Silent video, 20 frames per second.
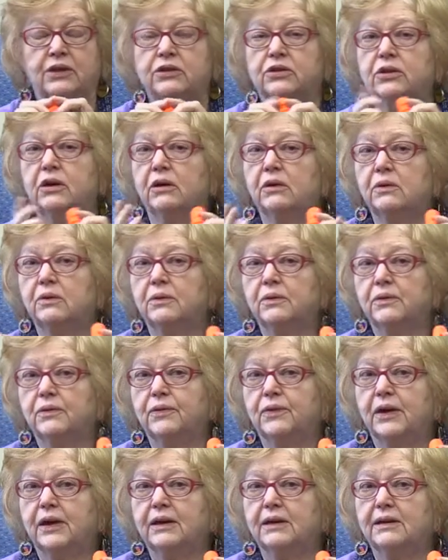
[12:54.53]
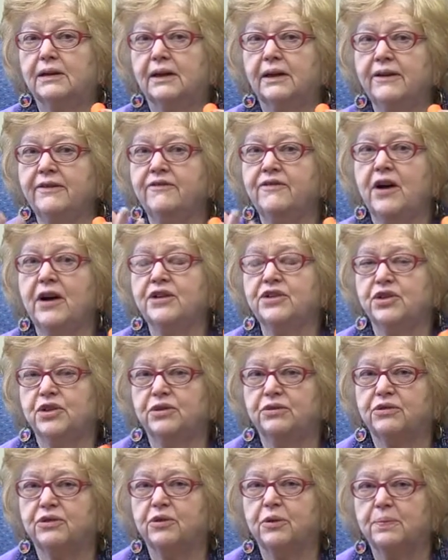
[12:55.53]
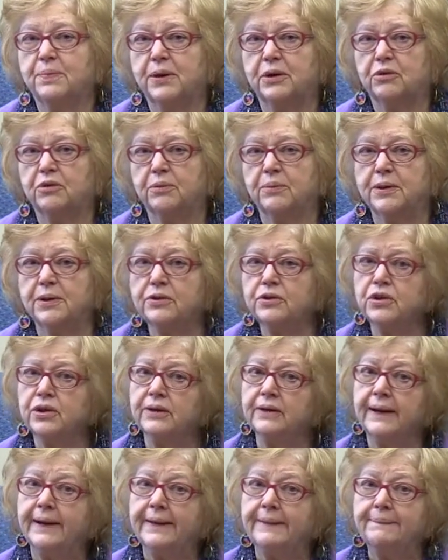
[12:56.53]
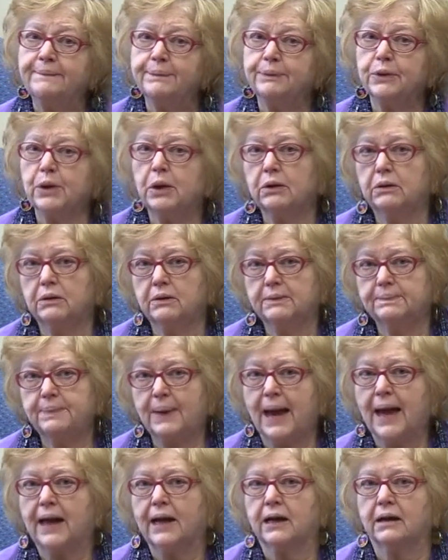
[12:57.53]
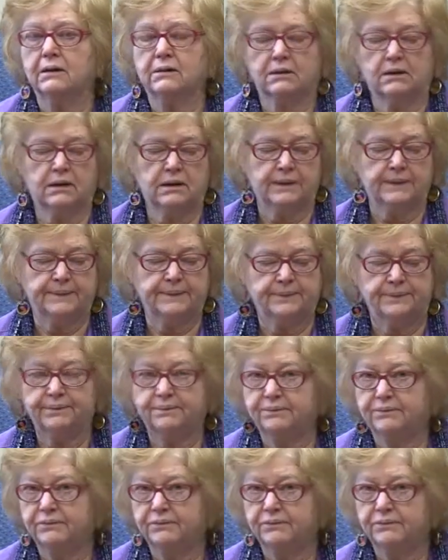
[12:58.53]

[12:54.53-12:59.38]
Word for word: So I invite you to a pilgrimage and pack um,